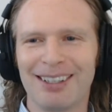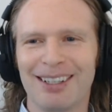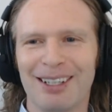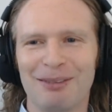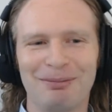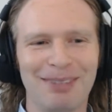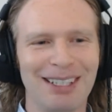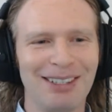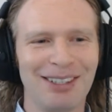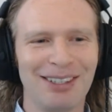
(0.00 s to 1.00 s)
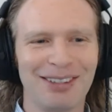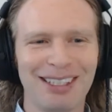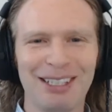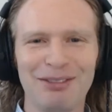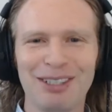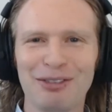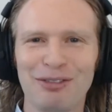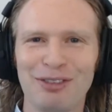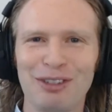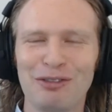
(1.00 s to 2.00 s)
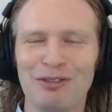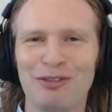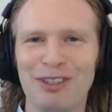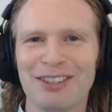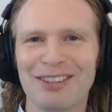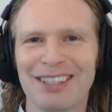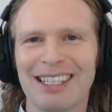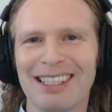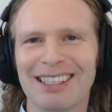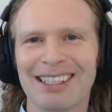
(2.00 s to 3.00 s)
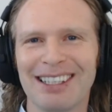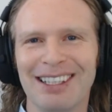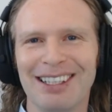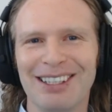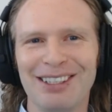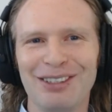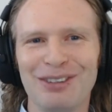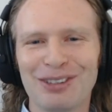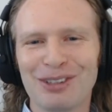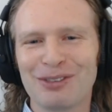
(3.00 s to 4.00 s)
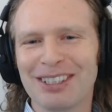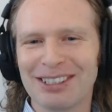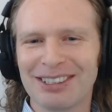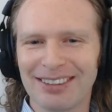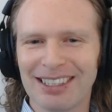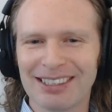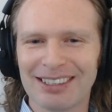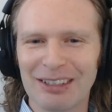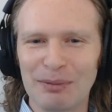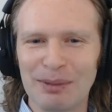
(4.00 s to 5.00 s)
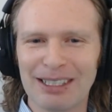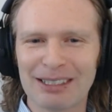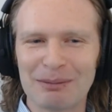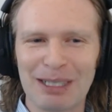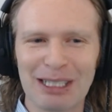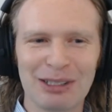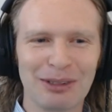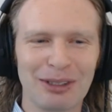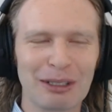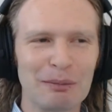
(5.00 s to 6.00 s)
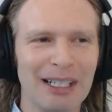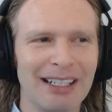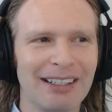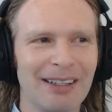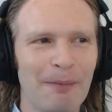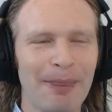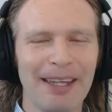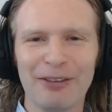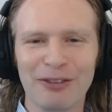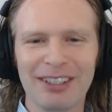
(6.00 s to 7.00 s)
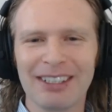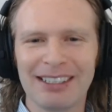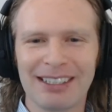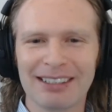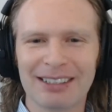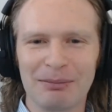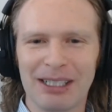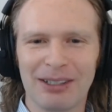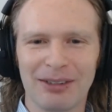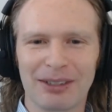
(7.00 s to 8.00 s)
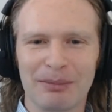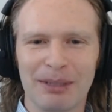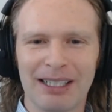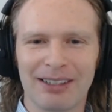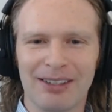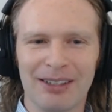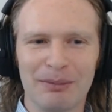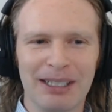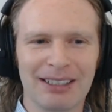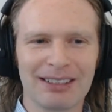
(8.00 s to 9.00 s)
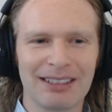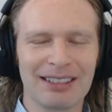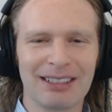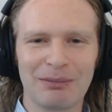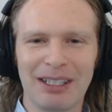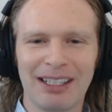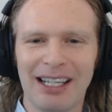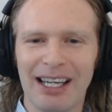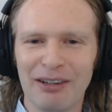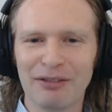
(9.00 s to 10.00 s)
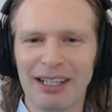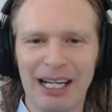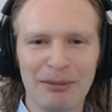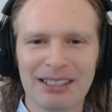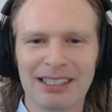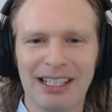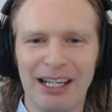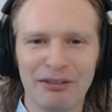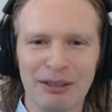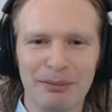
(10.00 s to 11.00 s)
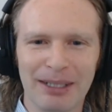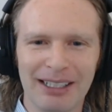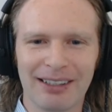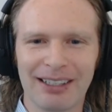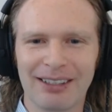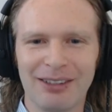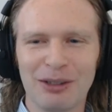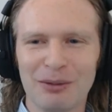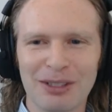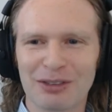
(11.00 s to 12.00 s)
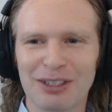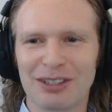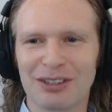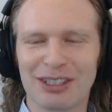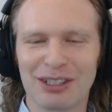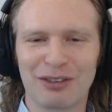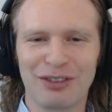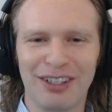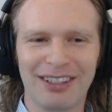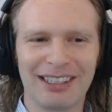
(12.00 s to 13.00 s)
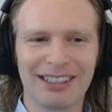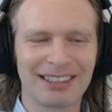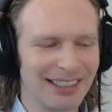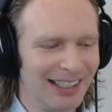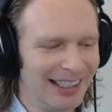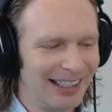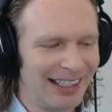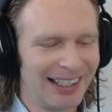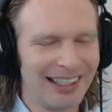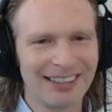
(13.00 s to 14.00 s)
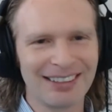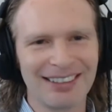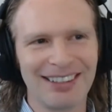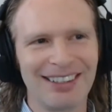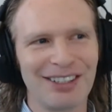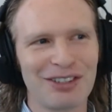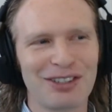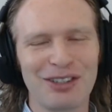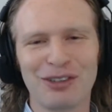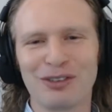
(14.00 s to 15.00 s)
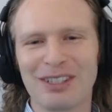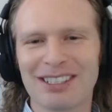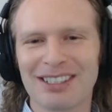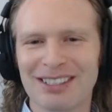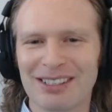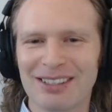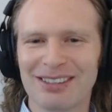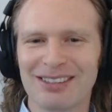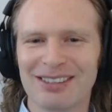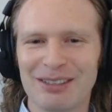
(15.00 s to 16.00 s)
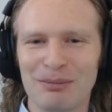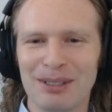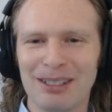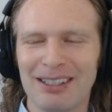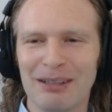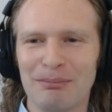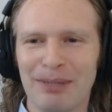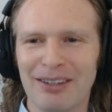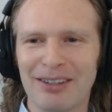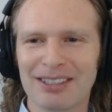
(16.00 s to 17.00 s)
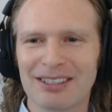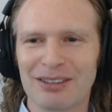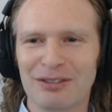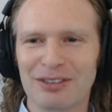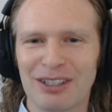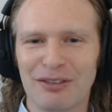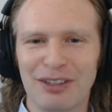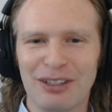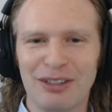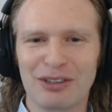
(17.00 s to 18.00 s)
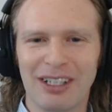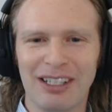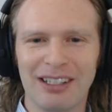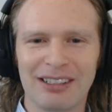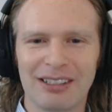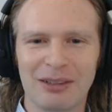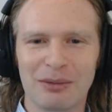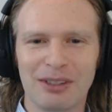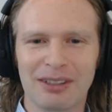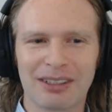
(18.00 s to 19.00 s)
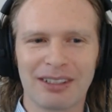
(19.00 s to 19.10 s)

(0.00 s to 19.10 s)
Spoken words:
And even if you feel like you don't want to share that stuff because it makes you look bad, it really doesn't make you look bad at all, because this is something that happens to everybody. Like, no one's research is flawless, and there's no reason to be embarrassed of stuff that you tried that didn't work.